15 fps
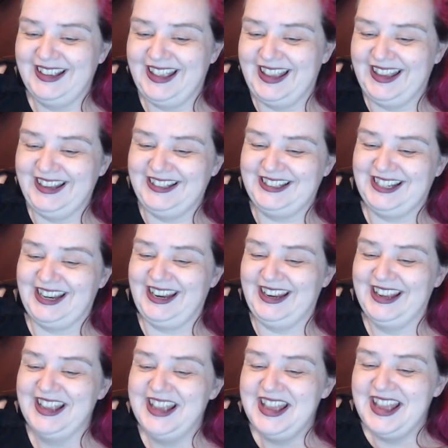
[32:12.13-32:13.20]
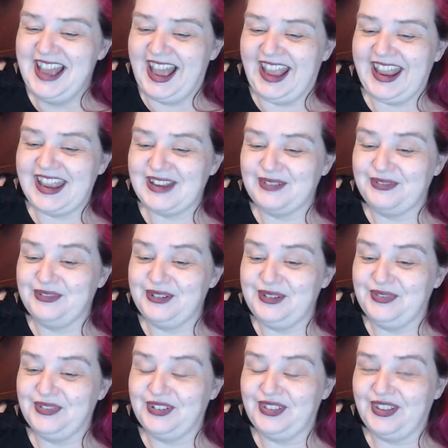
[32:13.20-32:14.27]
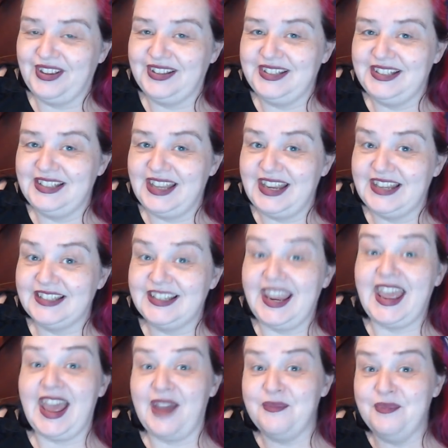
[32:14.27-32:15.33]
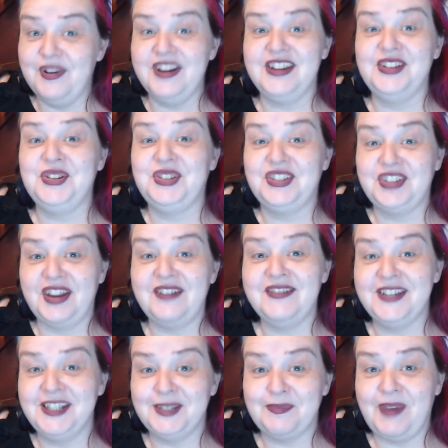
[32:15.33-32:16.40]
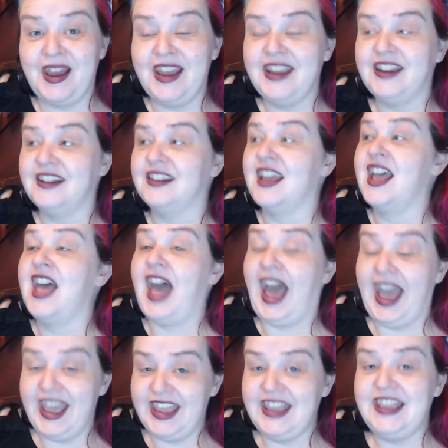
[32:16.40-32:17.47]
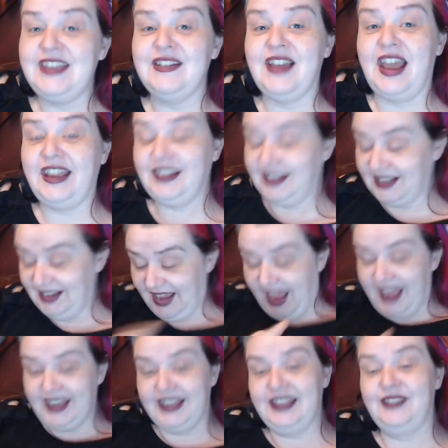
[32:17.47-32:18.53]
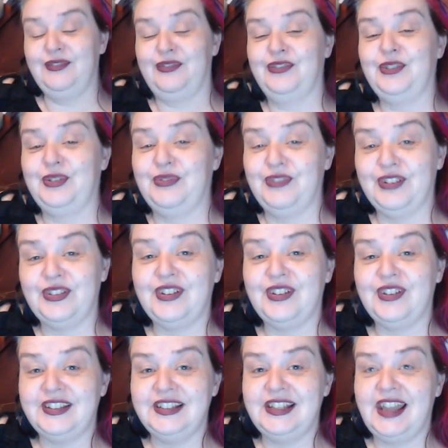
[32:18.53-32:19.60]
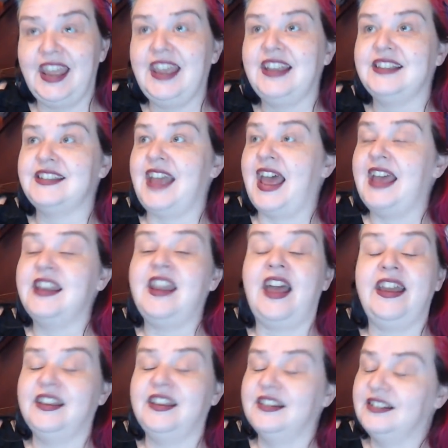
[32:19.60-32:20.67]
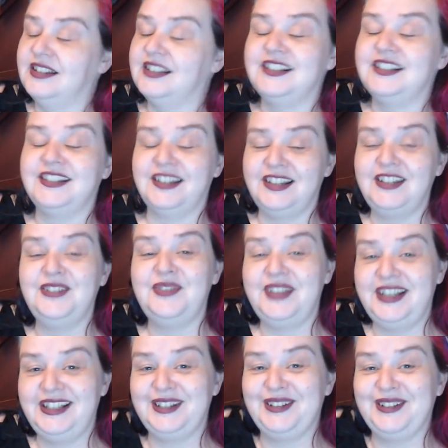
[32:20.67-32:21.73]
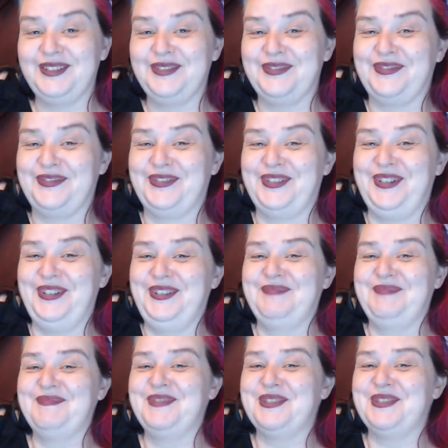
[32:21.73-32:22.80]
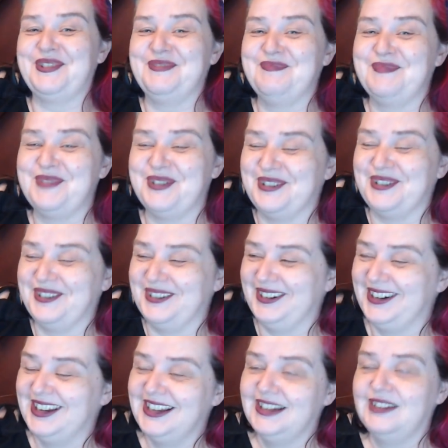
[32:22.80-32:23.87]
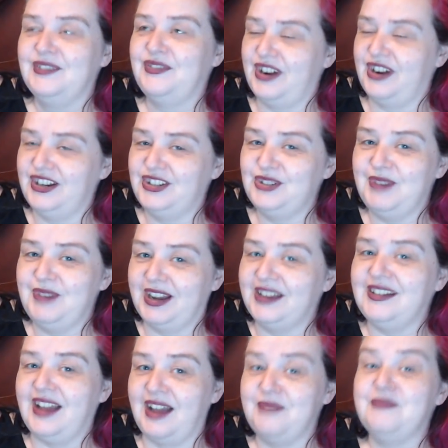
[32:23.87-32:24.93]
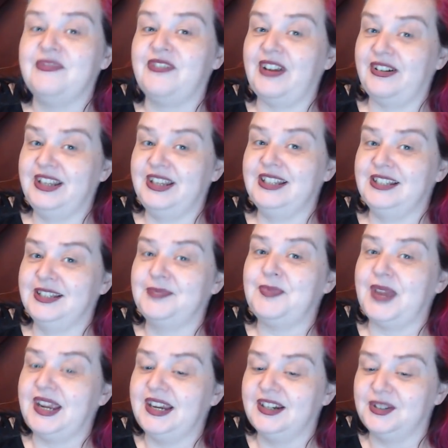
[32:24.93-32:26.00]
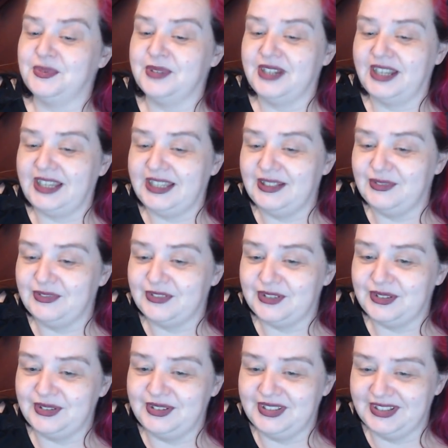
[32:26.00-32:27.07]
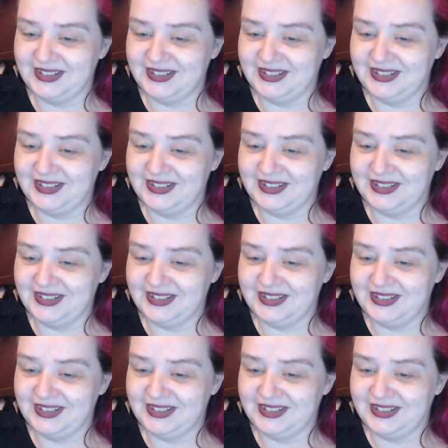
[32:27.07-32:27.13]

AJ, I ate food for 30 days. Yeah, and weren't you so inspired? I eat food for 30 days and I can continue eating food more and more. Far too much. I'm very inspired when I eat food.